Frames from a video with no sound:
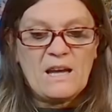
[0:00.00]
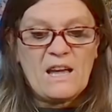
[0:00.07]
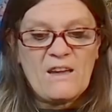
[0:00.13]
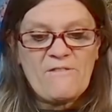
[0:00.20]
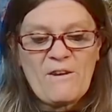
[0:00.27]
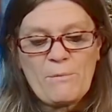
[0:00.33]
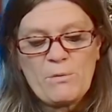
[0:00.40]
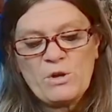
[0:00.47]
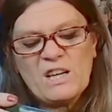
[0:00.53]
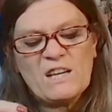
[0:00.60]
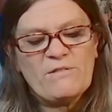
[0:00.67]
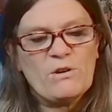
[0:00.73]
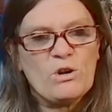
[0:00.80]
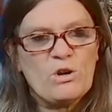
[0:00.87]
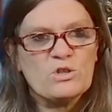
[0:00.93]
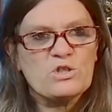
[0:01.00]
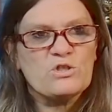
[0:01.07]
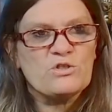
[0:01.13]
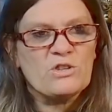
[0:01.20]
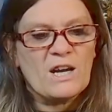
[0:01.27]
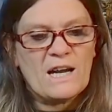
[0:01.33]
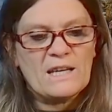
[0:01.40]
In fact, I'm going to leave it all to
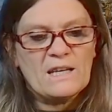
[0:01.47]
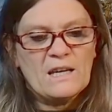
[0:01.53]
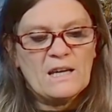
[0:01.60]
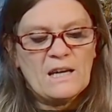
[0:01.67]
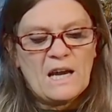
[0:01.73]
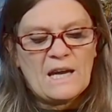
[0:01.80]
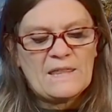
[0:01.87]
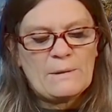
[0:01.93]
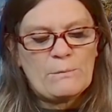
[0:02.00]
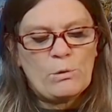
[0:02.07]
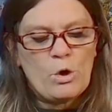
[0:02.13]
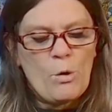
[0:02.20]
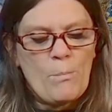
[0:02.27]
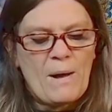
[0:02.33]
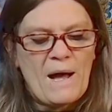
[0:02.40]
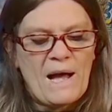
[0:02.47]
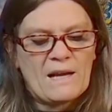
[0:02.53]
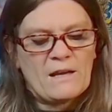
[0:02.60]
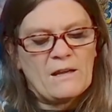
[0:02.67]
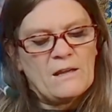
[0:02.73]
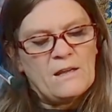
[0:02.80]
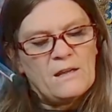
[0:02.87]
dry, and then we'll come
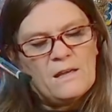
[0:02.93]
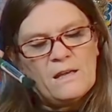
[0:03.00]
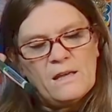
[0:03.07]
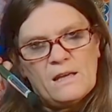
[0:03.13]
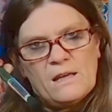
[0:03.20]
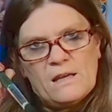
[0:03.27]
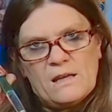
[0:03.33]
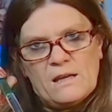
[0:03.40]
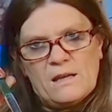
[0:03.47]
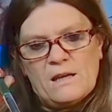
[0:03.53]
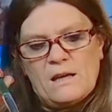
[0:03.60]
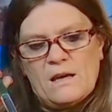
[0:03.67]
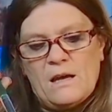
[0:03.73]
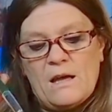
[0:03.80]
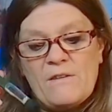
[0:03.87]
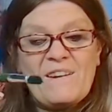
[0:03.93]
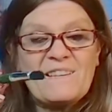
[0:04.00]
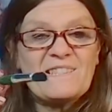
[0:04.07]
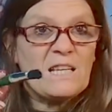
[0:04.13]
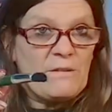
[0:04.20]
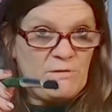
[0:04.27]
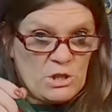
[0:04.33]
back. In
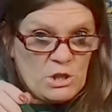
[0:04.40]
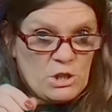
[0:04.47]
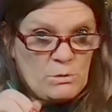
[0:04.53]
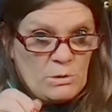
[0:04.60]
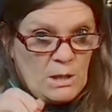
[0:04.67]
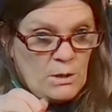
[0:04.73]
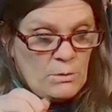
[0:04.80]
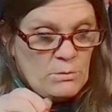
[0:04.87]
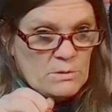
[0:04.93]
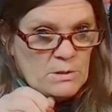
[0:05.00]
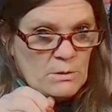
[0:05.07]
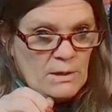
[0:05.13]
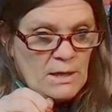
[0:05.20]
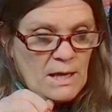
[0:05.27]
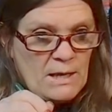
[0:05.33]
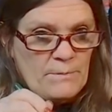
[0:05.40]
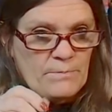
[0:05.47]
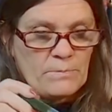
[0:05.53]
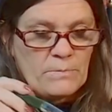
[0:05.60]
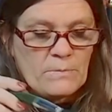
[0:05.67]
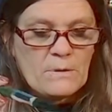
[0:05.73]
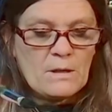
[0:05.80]
fact, I'll give this 2 coats, okay?
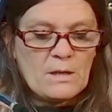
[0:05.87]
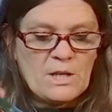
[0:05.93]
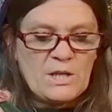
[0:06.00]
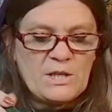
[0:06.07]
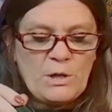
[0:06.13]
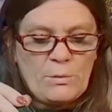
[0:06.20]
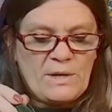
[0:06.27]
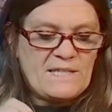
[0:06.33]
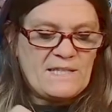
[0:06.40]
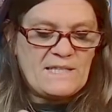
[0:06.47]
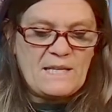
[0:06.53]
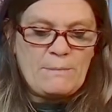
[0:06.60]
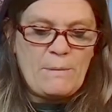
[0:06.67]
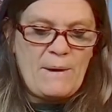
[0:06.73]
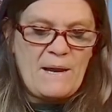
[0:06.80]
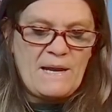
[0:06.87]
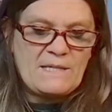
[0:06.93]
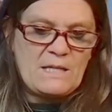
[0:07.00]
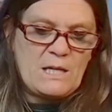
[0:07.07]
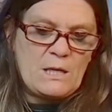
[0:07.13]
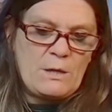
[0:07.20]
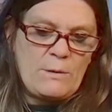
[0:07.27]
You don't need to see me
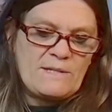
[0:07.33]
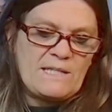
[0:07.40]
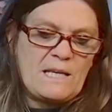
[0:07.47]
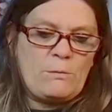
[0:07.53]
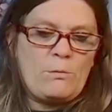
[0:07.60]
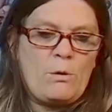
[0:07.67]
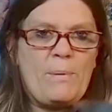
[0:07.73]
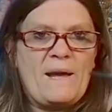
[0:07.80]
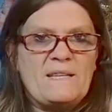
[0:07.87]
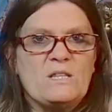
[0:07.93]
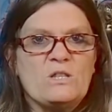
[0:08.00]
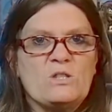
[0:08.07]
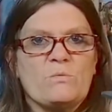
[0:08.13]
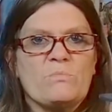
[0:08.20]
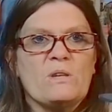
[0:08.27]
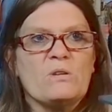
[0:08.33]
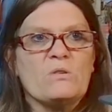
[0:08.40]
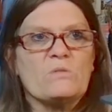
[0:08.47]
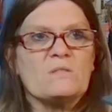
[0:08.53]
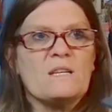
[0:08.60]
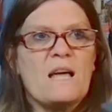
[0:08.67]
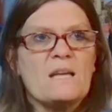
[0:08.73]
paint it. You know exactly what painting something
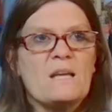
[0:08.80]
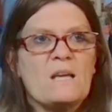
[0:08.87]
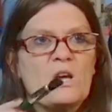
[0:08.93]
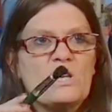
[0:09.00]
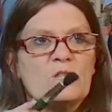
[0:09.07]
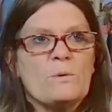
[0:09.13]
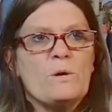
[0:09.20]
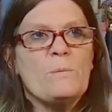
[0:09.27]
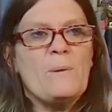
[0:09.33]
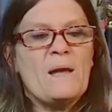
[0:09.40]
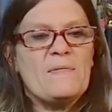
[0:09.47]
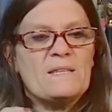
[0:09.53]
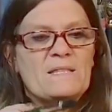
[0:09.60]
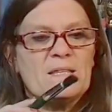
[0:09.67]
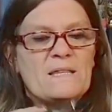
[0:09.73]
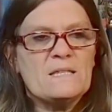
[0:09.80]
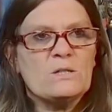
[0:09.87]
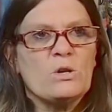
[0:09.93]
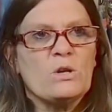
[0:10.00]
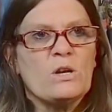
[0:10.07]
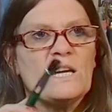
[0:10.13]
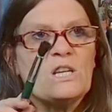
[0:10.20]
looks like. So I'm going to paint this in this
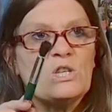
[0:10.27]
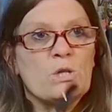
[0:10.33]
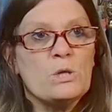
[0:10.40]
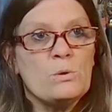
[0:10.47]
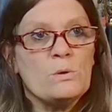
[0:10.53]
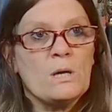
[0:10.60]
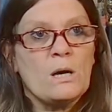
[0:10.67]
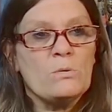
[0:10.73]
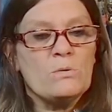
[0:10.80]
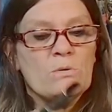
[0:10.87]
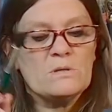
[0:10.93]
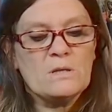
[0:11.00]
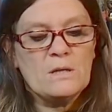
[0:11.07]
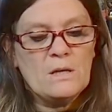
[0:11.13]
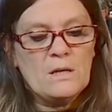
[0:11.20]
colour in 2 coats.